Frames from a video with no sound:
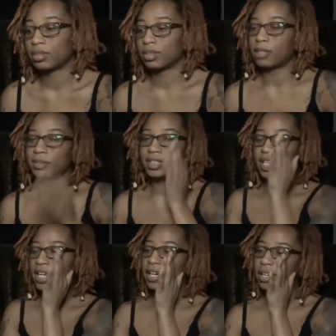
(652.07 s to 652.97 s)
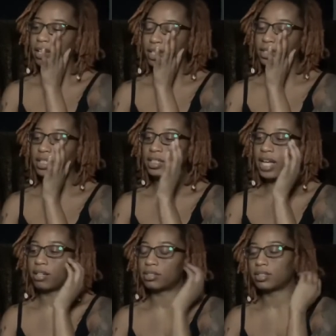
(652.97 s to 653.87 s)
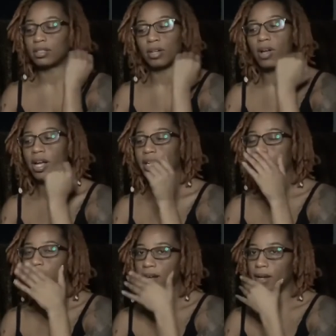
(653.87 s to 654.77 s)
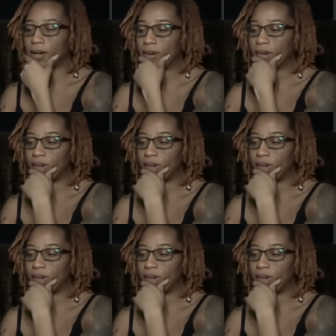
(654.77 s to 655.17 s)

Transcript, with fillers: I'm scared because his house is so haunted, y'all.